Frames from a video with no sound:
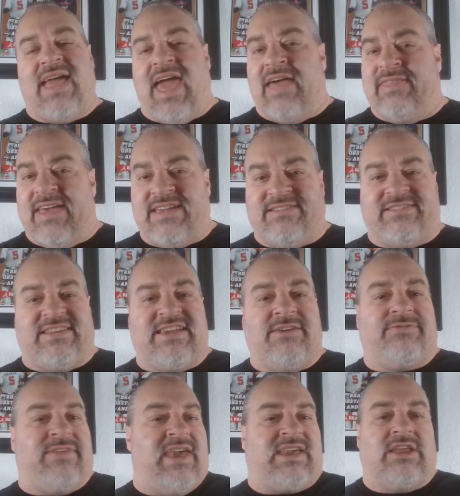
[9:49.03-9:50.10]
and they see
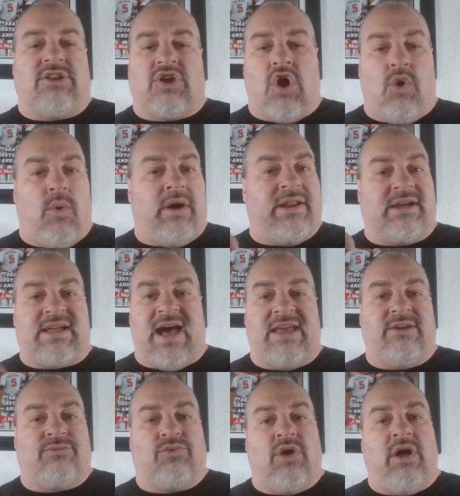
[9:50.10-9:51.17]
if they can go on a
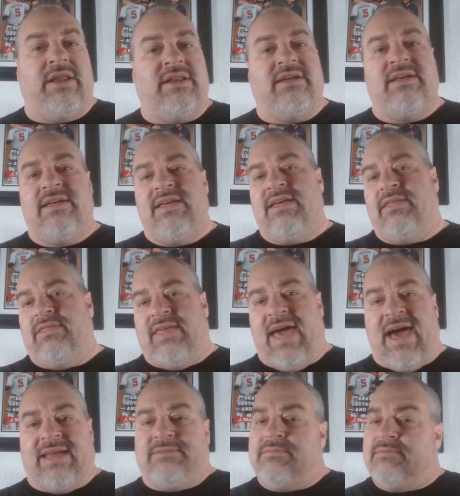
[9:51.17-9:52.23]
kind of run
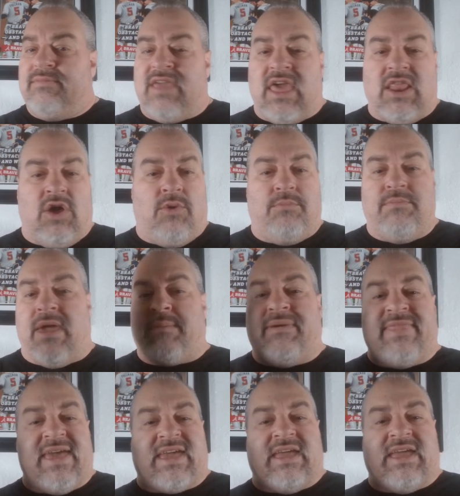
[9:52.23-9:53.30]
that, you know, maybe
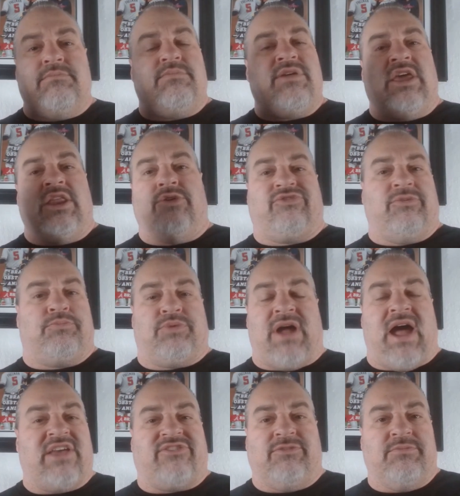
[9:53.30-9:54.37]
they can, you know,
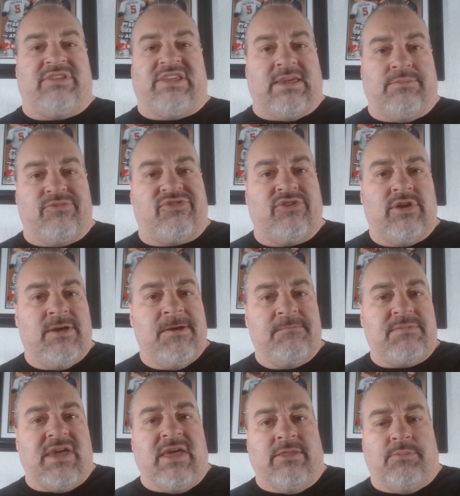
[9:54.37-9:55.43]
surprise some teams
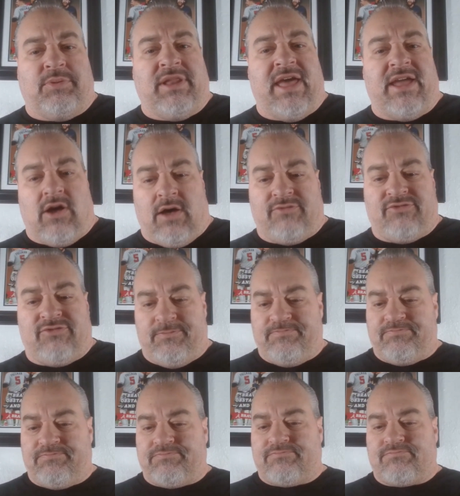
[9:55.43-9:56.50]
in the playoffs.
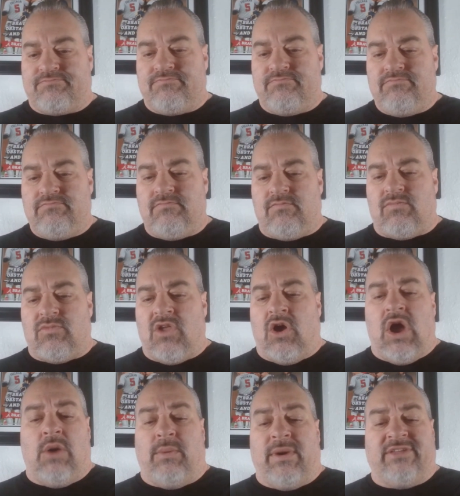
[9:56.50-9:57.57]

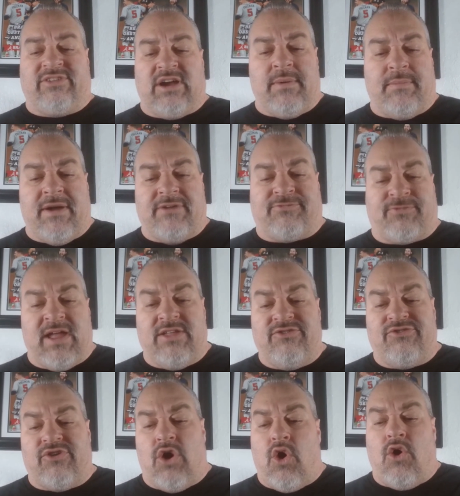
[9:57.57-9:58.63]
All right, I want to talk about my
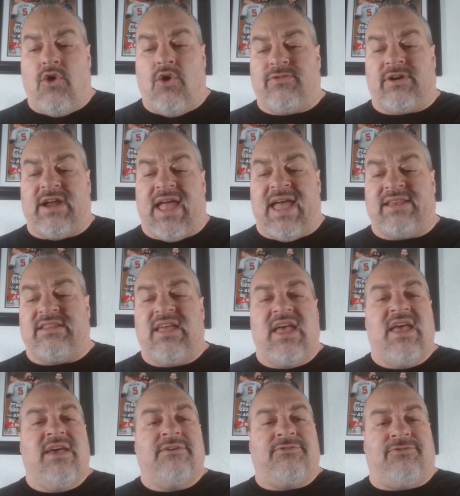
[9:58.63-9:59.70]
friends over at
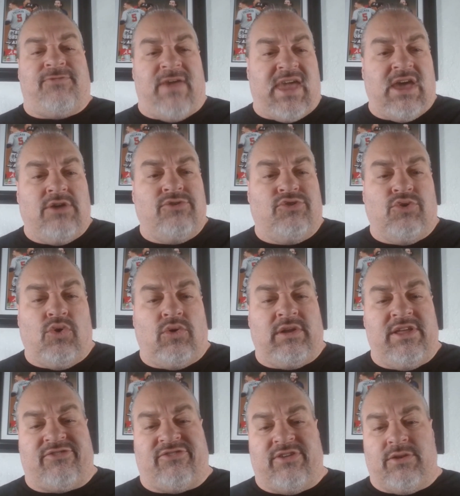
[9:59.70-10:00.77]
FanDuel.
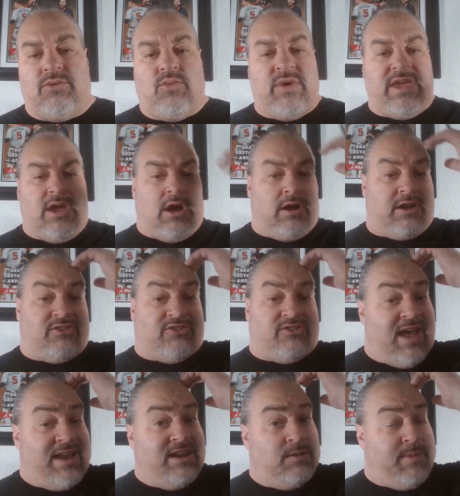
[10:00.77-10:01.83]
Listen, we are
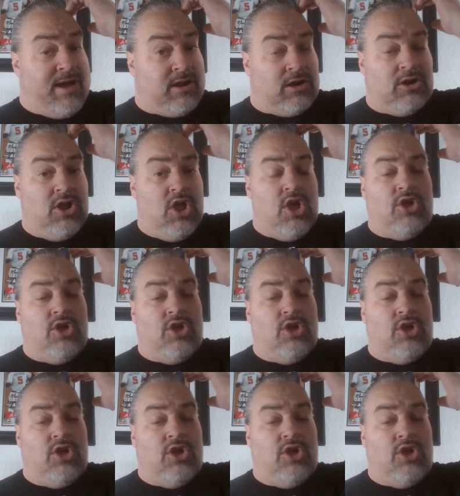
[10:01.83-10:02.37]
excited about our